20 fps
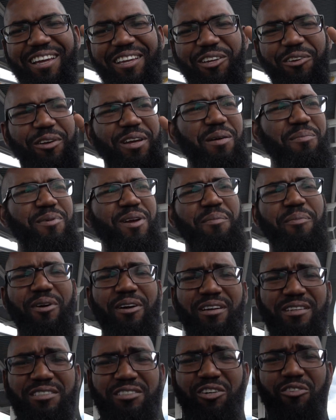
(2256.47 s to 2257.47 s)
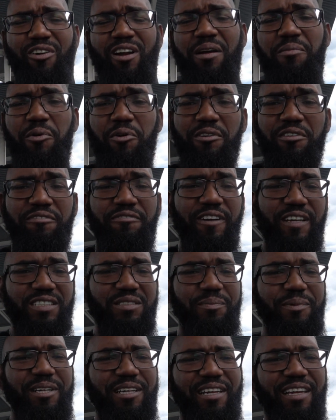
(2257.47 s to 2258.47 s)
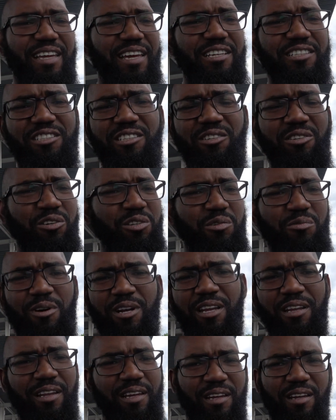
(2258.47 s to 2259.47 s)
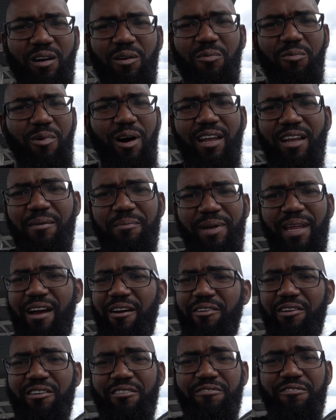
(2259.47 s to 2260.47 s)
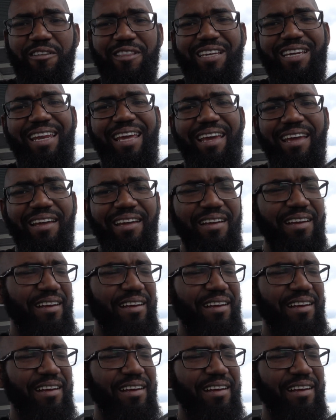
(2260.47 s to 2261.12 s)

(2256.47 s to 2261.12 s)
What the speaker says: you hit me up on Instagram or Facebook in case you want to link up while I'm down there for the day.